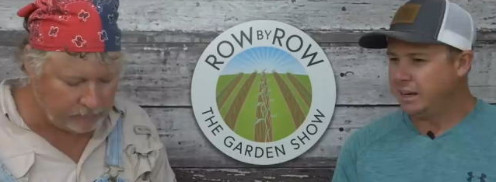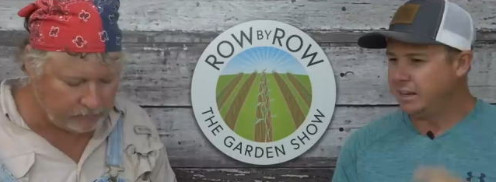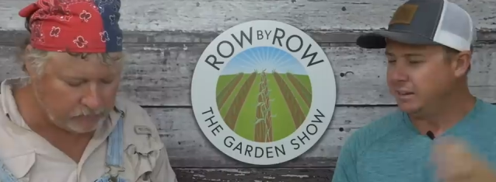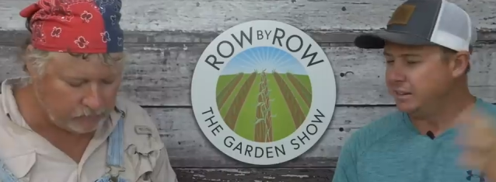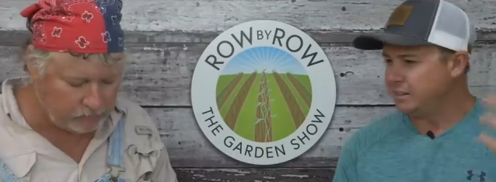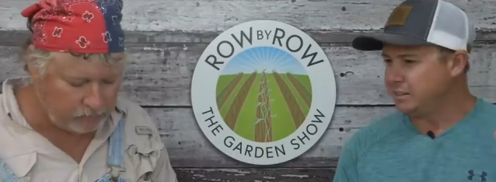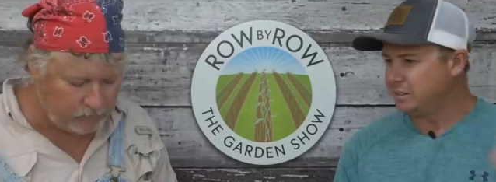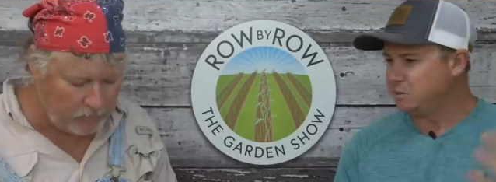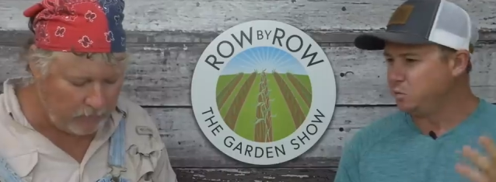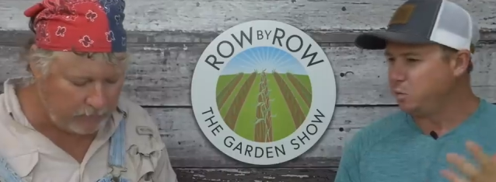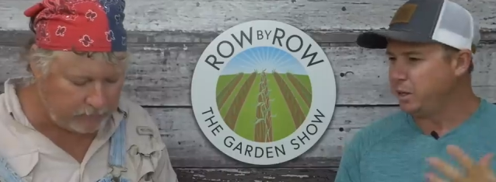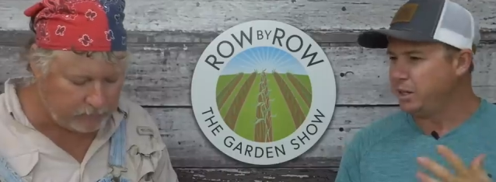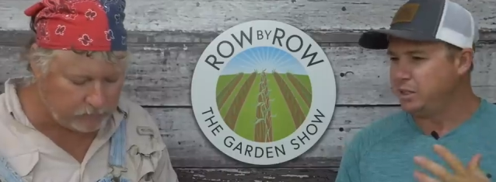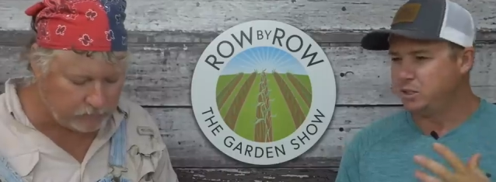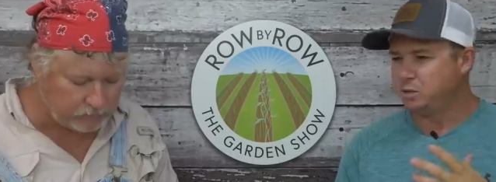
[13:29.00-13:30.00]
Speaker 1: and this is
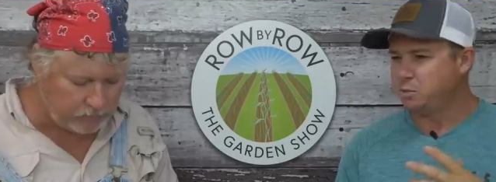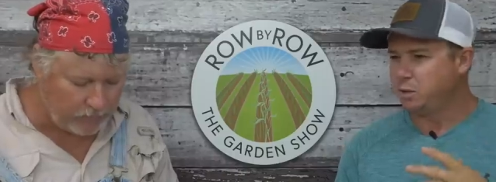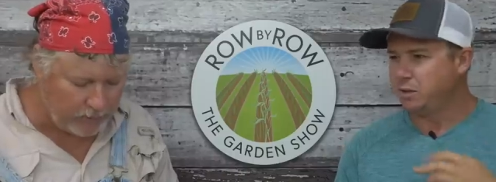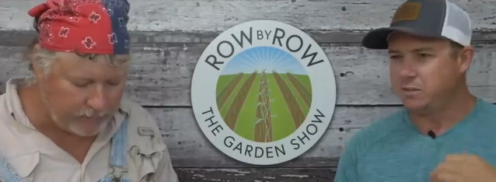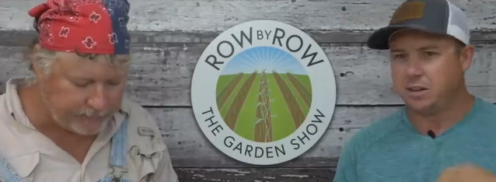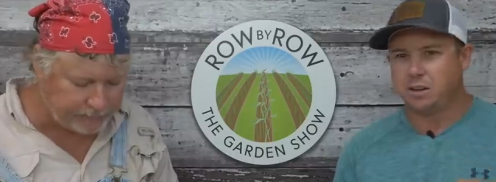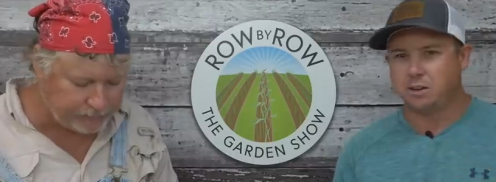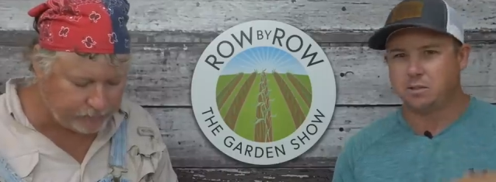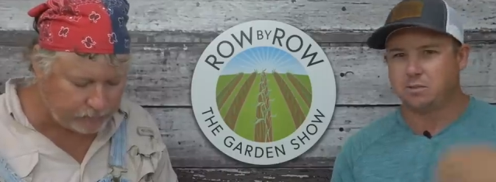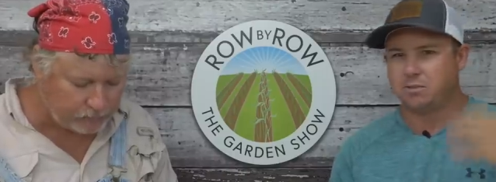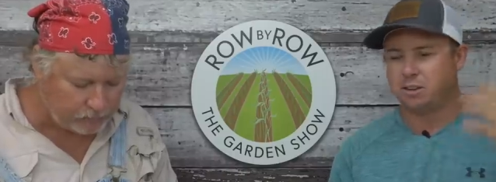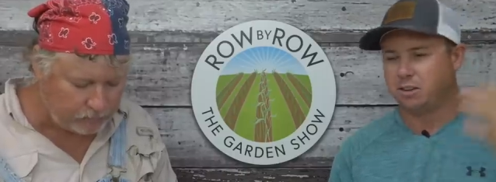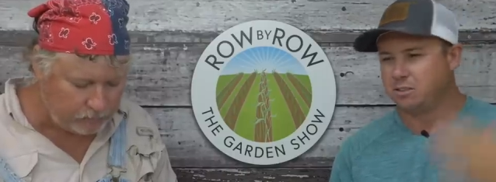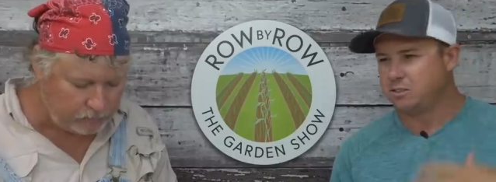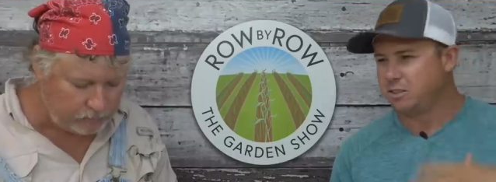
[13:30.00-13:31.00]
regional. We talked to
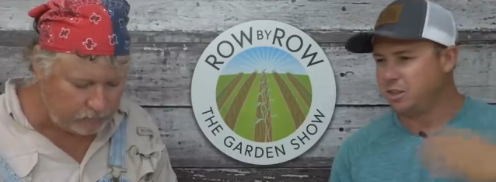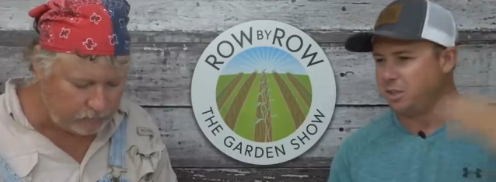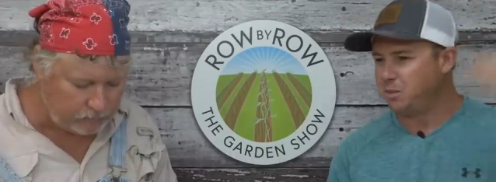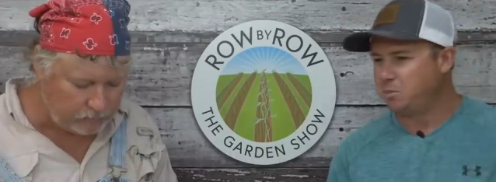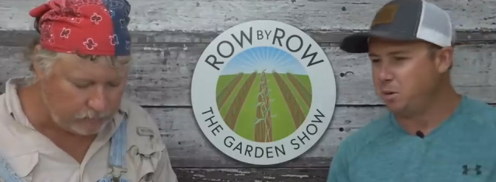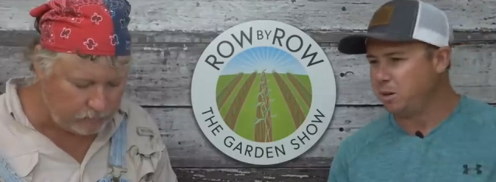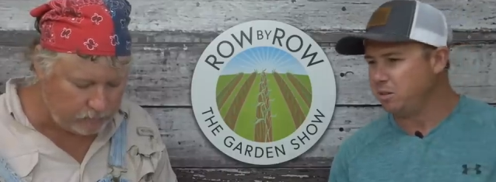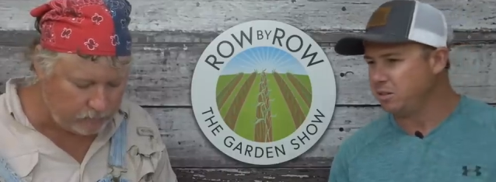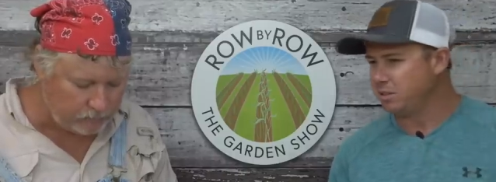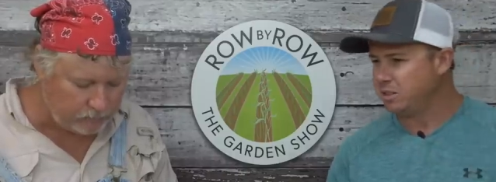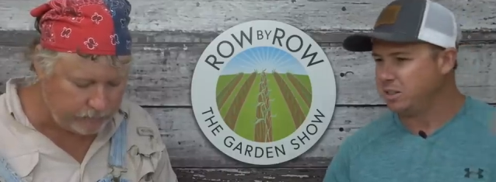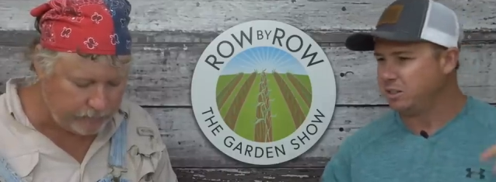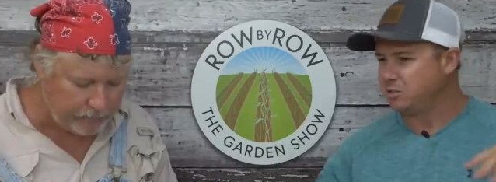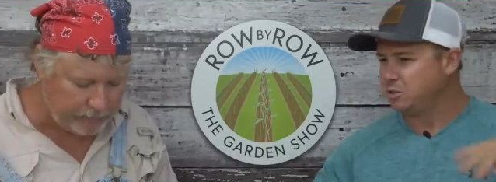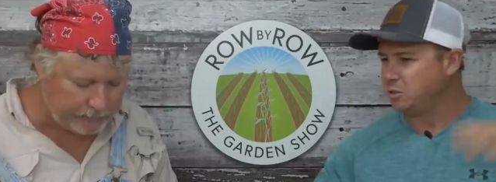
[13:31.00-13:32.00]
folks in other parts of the
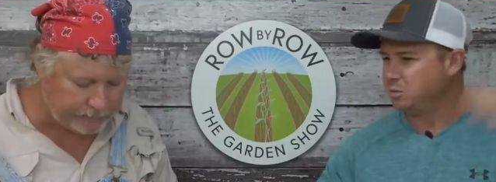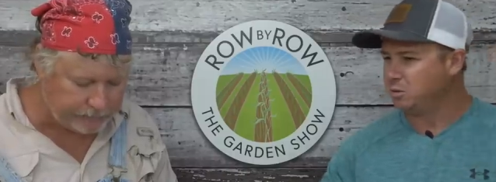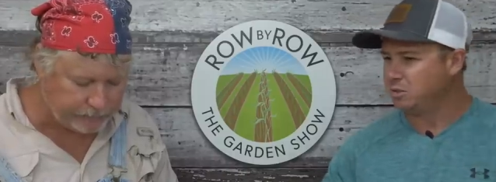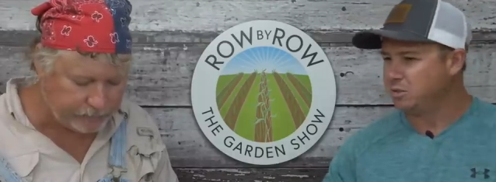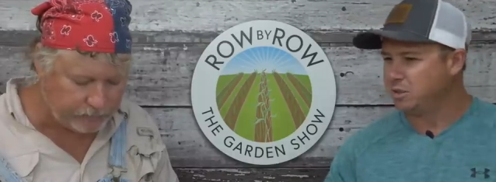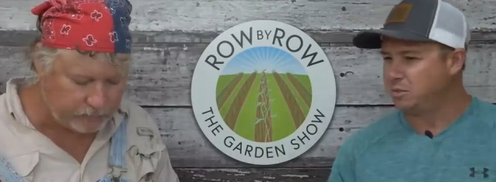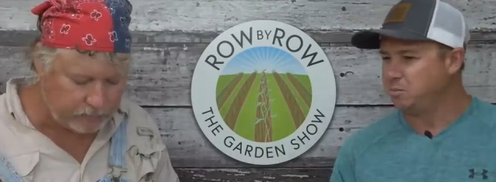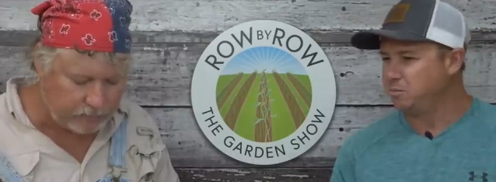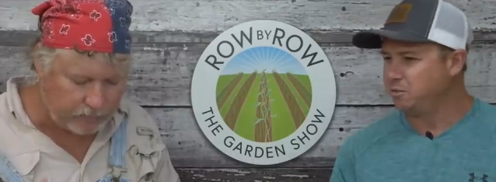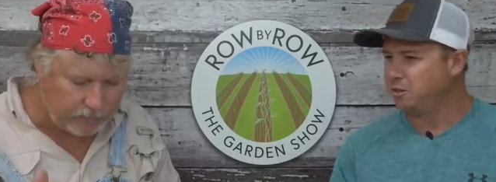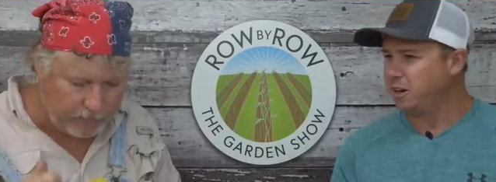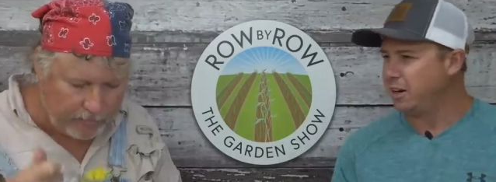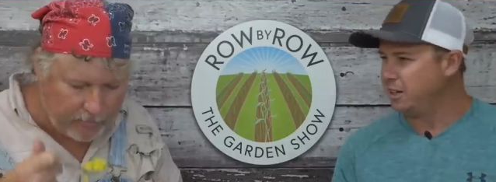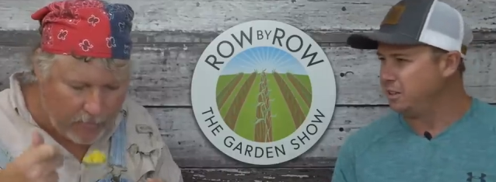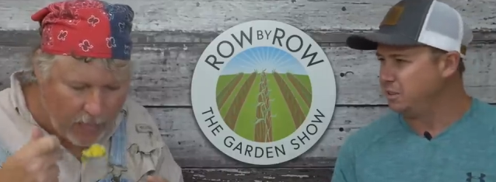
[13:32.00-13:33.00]
country where some
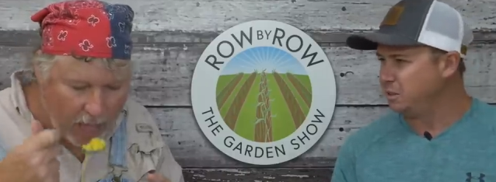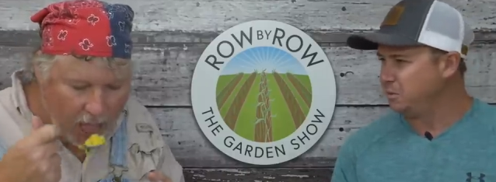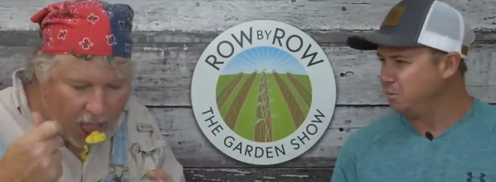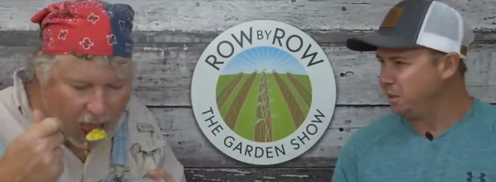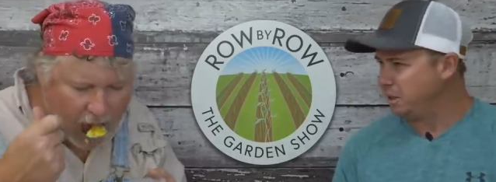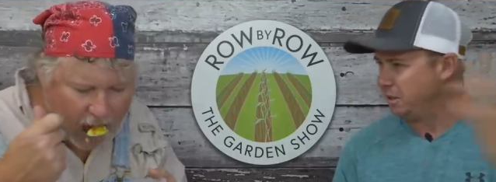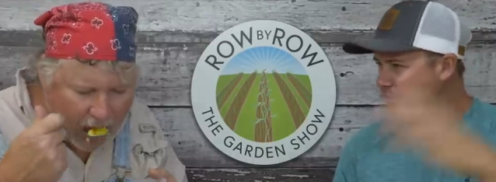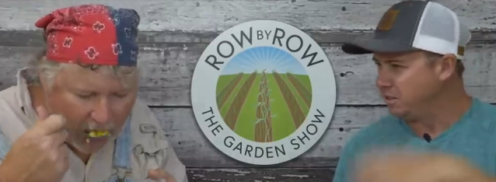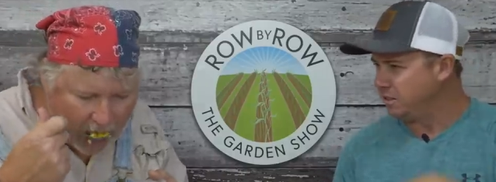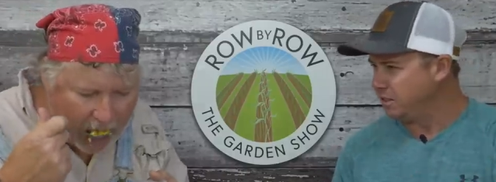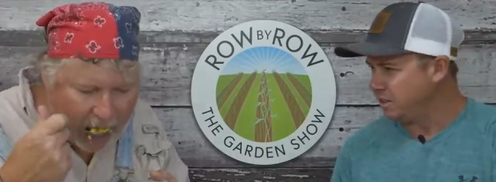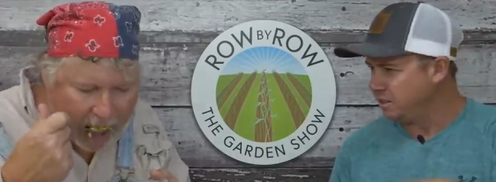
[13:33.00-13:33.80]
varieties do better than